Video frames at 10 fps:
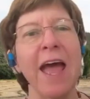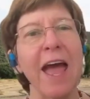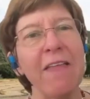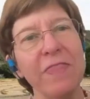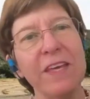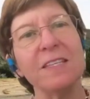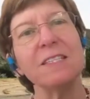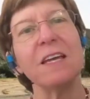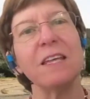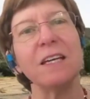And this,
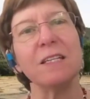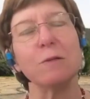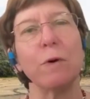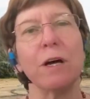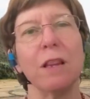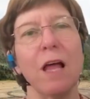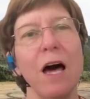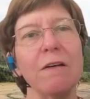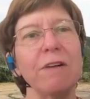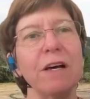I think, is what a lot
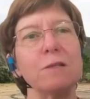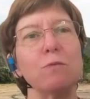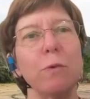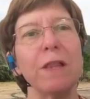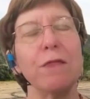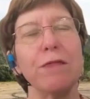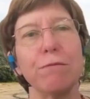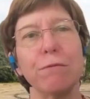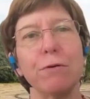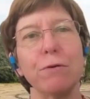of us went
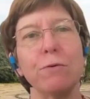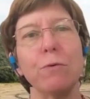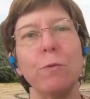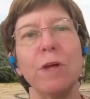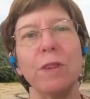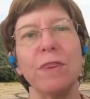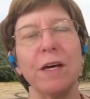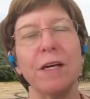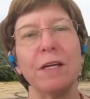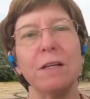through with
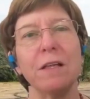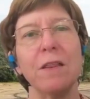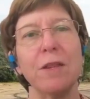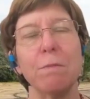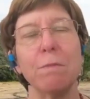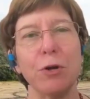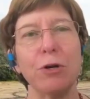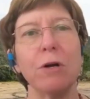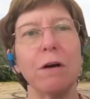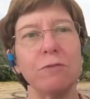the
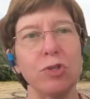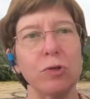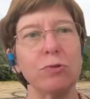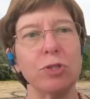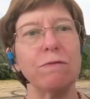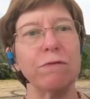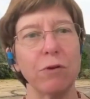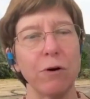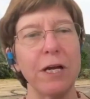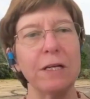murder of George
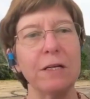Floyd,